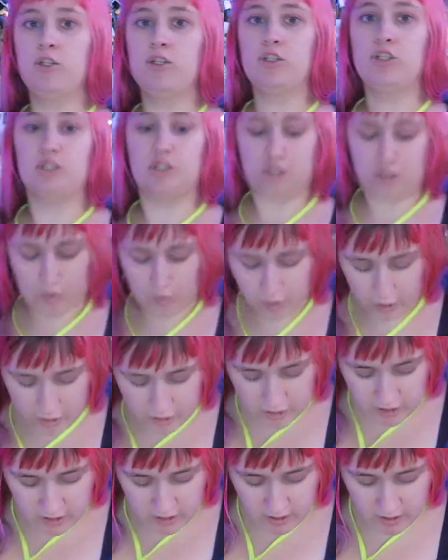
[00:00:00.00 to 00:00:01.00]

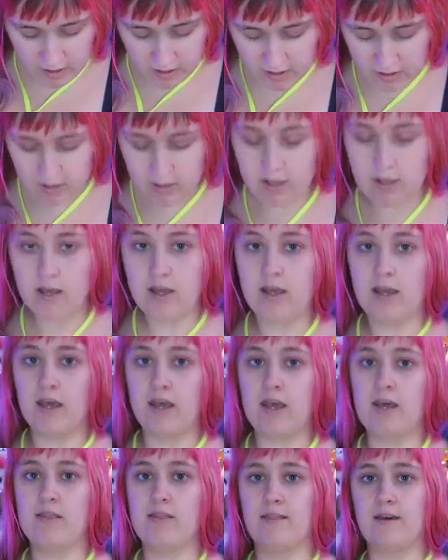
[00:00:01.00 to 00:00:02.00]
short
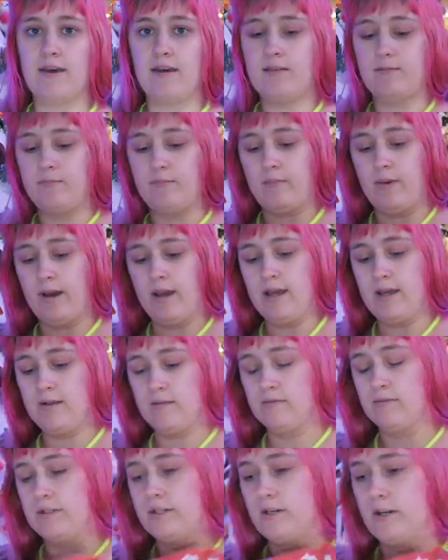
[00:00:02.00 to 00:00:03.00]
and that
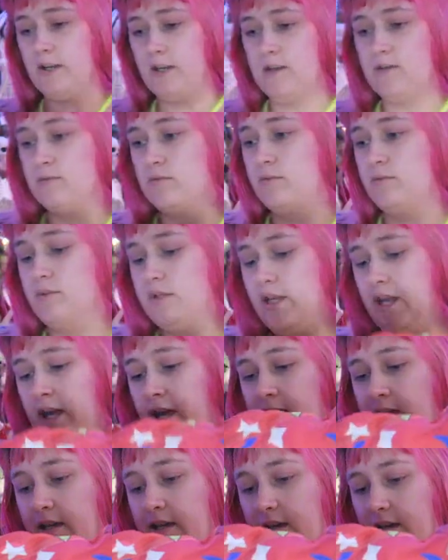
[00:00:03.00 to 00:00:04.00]
my rear end will be
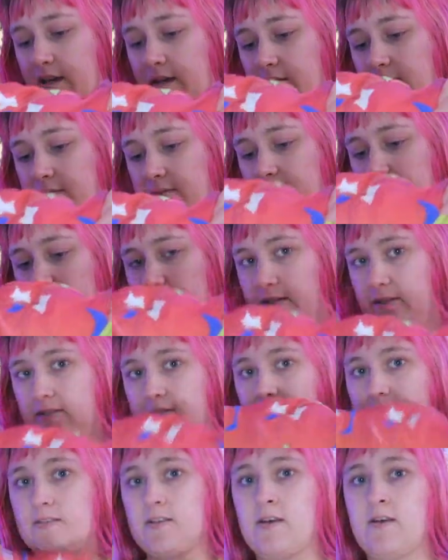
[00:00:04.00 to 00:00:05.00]
hanging out of
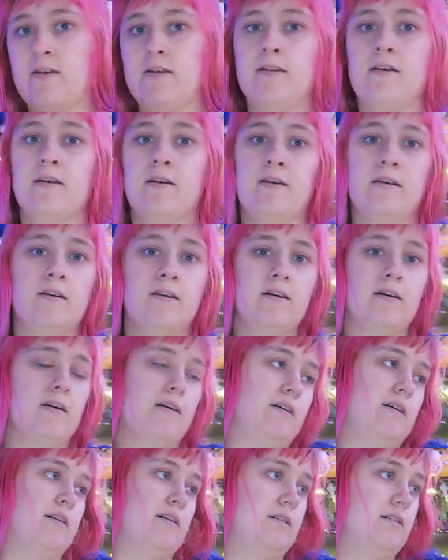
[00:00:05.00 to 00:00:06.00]
this,
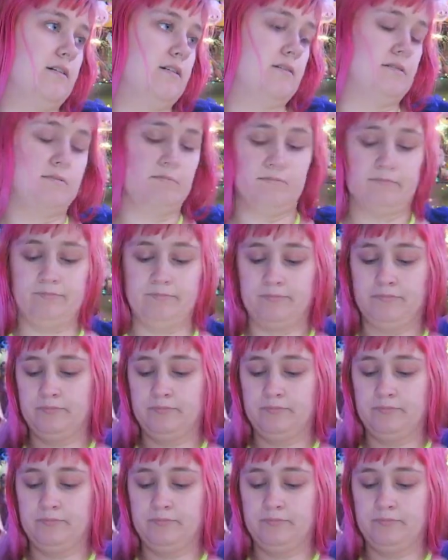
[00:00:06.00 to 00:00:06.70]
so